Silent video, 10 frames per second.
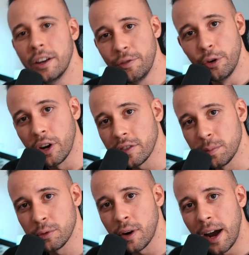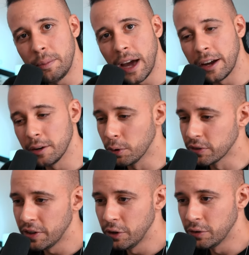And if you're not subscribed, I could post
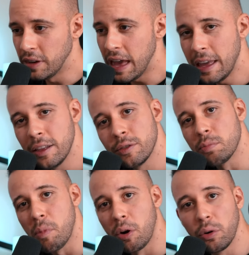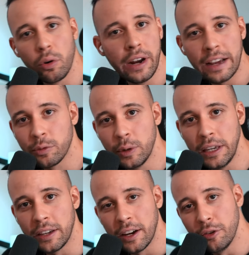a video today, tomorrow, or next
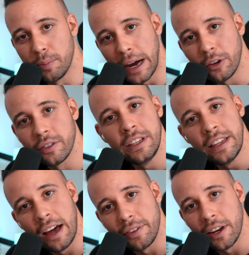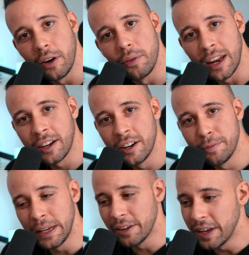week, and you might not see that video. And that could have
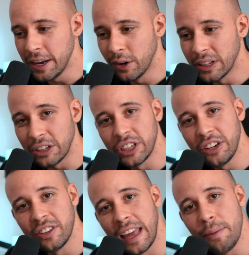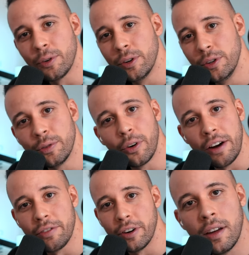been the video that changed the game for you
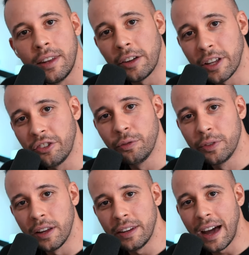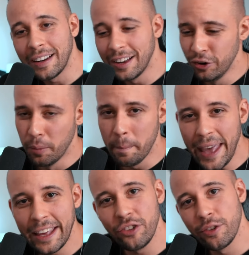forever. And now that you've done that and you're
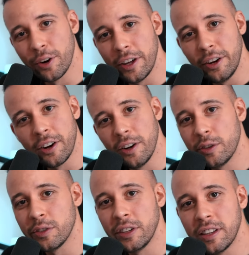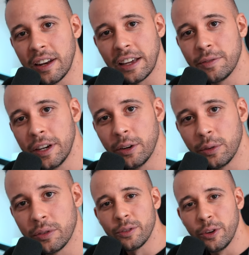making sure that you're going to see the next
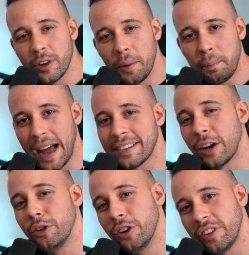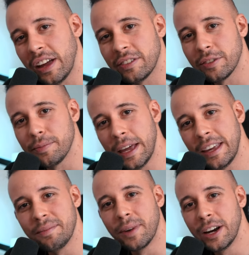videos so you can max out your chance of
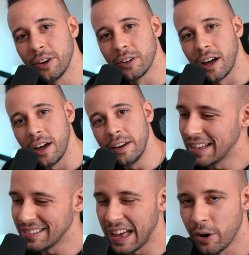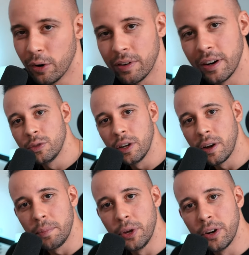making money online, let's head over to the
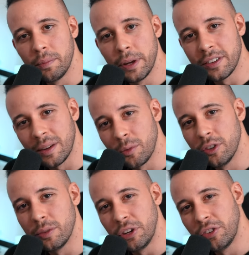computer because I'm going to be